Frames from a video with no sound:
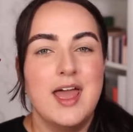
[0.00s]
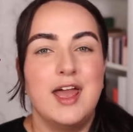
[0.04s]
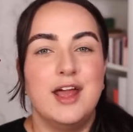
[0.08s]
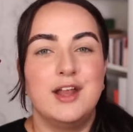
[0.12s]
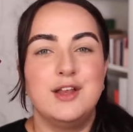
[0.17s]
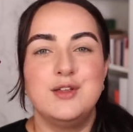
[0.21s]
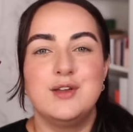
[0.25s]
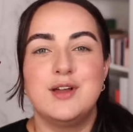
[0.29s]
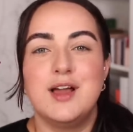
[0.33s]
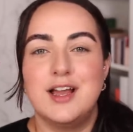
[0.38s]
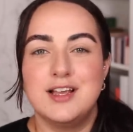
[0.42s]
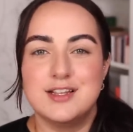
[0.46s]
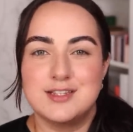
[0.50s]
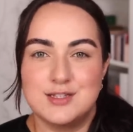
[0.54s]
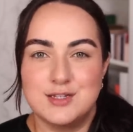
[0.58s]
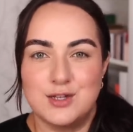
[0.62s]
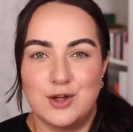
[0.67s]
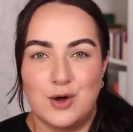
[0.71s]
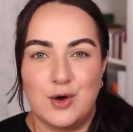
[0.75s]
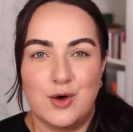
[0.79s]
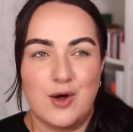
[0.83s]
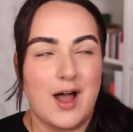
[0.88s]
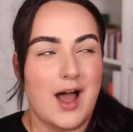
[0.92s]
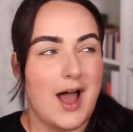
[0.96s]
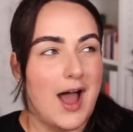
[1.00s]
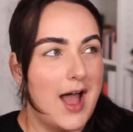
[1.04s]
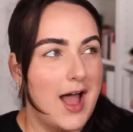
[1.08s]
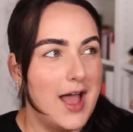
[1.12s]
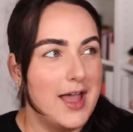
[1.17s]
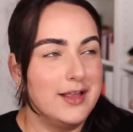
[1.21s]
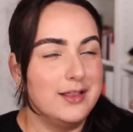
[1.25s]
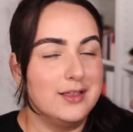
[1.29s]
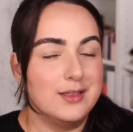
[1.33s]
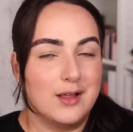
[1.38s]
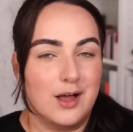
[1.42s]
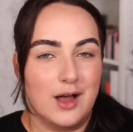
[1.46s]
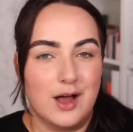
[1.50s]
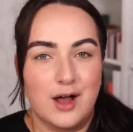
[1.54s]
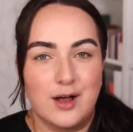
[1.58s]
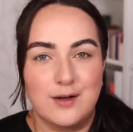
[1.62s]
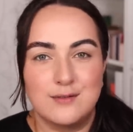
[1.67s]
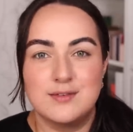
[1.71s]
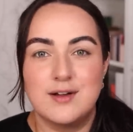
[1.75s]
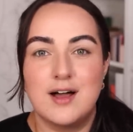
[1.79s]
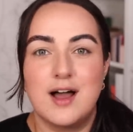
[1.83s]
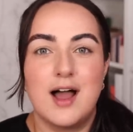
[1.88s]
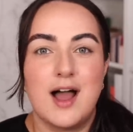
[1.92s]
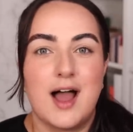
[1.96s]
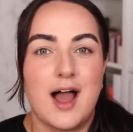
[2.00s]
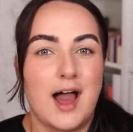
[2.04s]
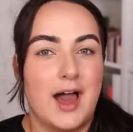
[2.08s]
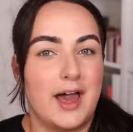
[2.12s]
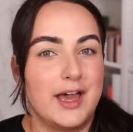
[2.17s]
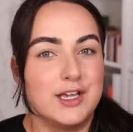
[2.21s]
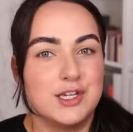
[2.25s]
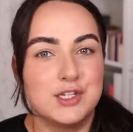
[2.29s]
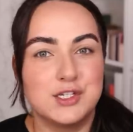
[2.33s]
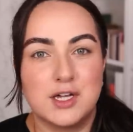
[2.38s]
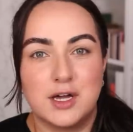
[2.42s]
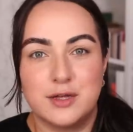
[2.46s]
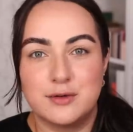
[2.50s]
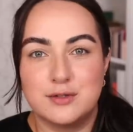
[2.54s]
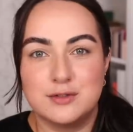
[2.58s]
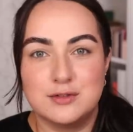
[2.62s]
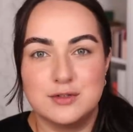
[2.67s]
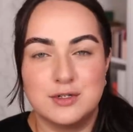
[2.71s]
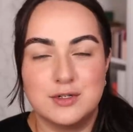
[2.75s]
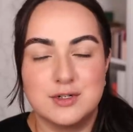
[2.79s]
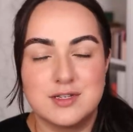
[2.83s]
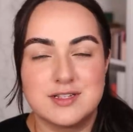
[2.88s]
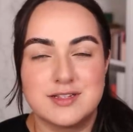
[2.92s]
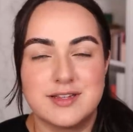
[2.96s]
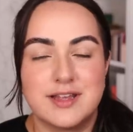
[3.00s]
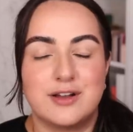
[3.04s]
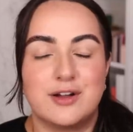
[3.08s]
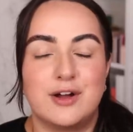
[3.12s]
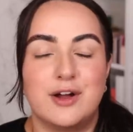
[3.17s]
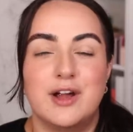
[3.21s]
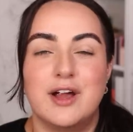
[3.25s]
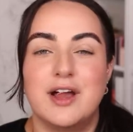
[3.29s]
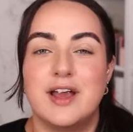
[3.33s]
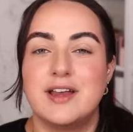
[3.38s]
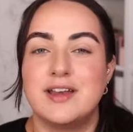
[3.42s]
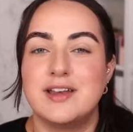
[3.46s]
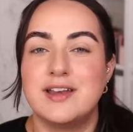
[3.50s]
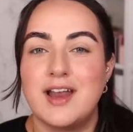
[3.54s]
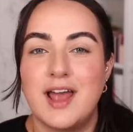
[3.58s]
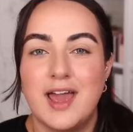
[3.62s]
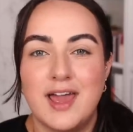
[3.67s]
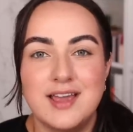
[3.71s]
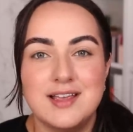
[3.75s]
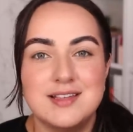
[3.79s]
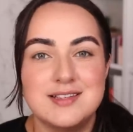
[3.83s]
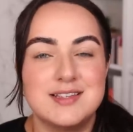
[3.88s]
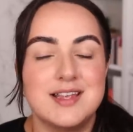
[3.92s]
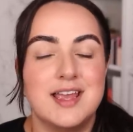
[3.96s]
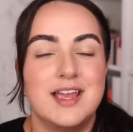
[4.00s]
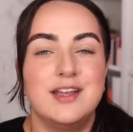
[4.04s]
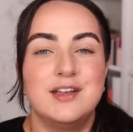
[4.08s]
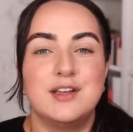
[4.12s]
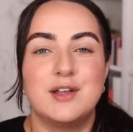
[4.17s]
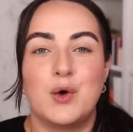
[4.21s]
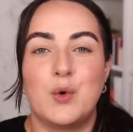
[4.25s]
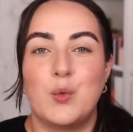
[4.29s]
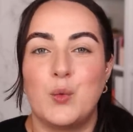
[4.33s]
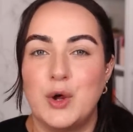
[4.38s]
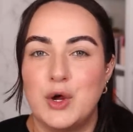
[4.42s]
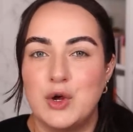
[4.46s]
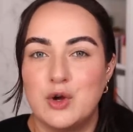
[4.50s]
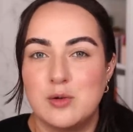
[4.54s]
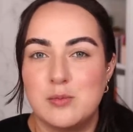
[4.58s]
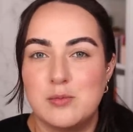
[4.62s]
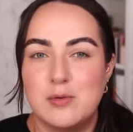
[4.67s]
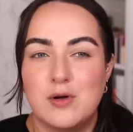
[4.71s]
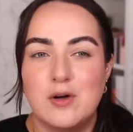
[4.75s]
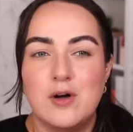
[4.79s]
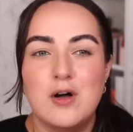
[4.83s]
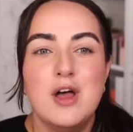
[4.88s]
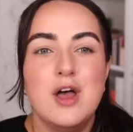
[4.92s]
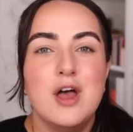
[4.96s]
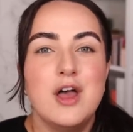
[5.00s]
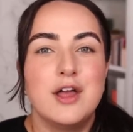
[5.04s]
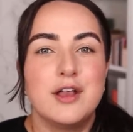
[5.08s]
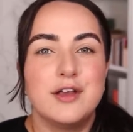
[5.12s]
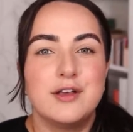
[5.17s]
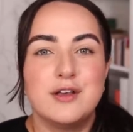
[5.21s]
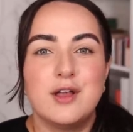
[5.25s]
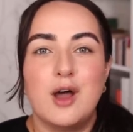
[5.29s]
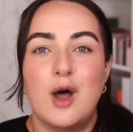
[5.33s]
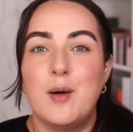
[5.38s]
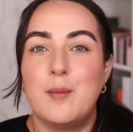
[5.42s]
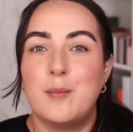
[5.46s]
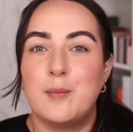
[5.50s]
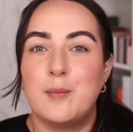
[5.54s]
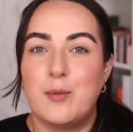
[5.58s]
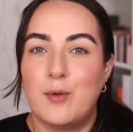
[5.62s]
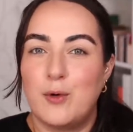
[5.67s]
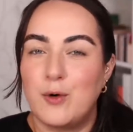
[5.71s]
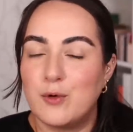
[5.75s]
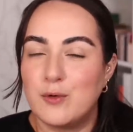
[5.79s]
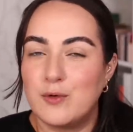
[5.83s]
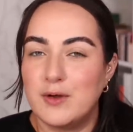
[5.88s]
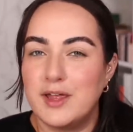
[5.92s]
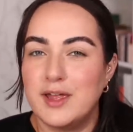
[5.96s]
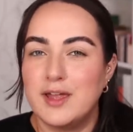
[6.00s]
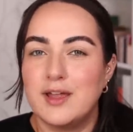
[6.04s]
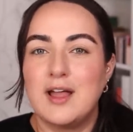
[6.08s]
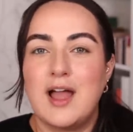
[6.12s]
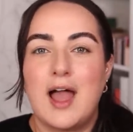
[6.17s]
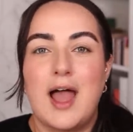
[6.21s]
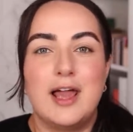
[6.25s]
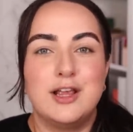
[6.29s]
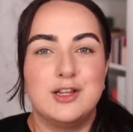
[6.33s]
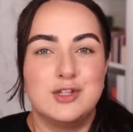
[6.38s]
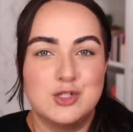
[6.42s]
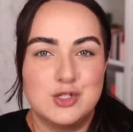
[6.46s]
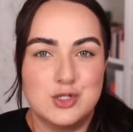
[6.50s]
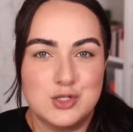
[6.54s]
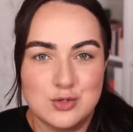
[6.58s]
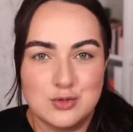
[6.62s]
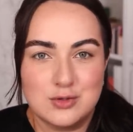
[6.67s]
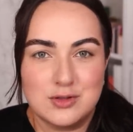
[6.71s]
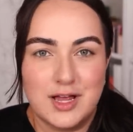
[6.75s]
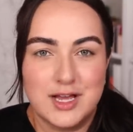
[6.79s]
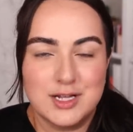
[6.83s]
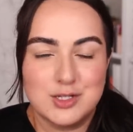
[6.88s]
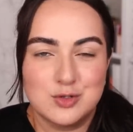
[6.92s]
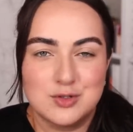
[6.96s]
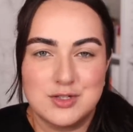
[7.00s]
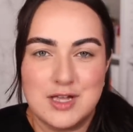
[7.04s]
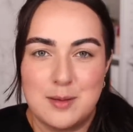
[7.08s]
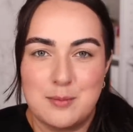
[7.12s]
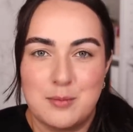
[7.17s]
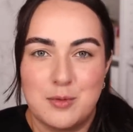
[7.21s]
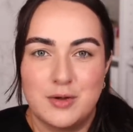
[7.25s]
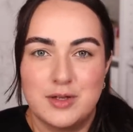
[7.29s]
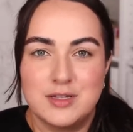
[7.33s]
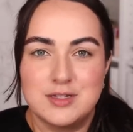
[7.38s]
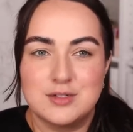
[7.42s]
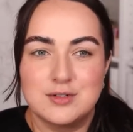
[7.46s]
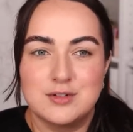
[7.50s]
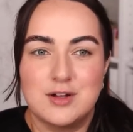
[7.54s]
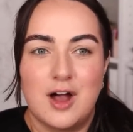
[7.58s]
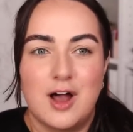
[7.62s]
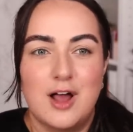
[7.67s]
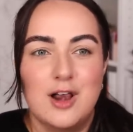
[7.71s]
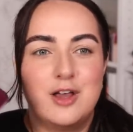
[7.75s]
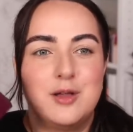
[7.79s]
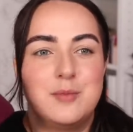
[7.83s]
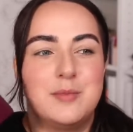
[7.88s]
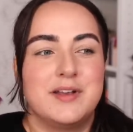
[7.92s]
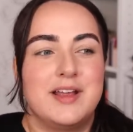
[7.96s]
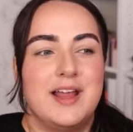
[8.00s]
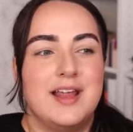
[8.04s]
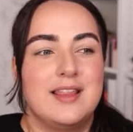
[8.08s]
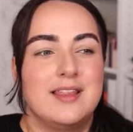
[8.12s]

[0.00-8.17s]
And you guys know I love eyeshadow looks that are nice and wearable, not boring. I do like to dabble into color, but I